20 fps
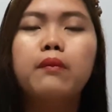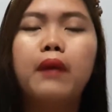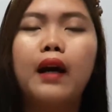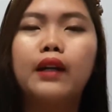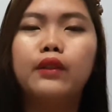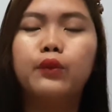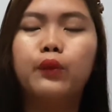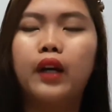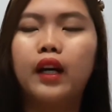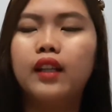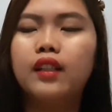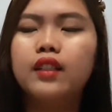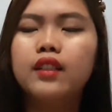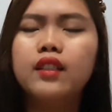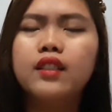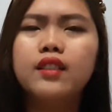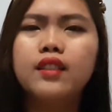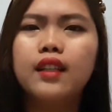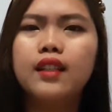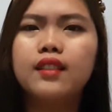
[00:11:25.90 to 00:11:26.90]
manual.
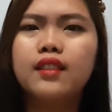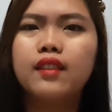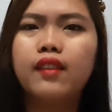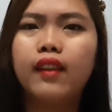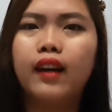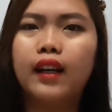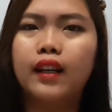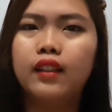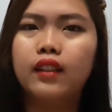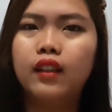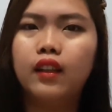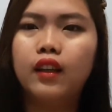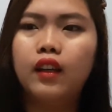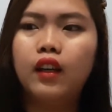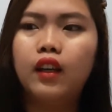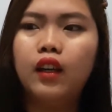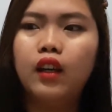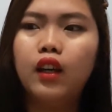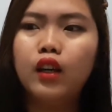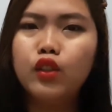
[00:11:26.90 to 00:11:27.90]
It says that
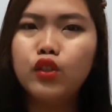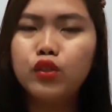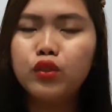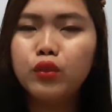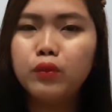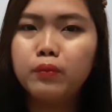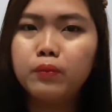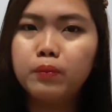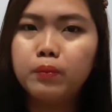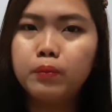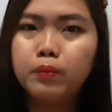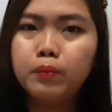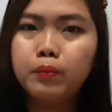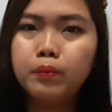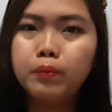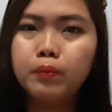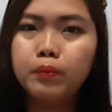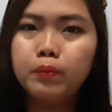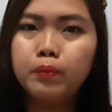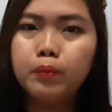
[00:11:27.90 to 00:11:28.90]
I should
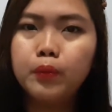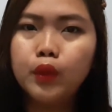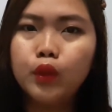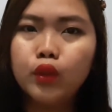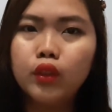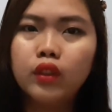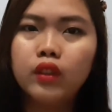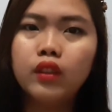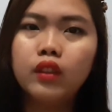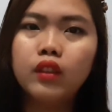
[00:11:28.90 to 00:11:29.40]
put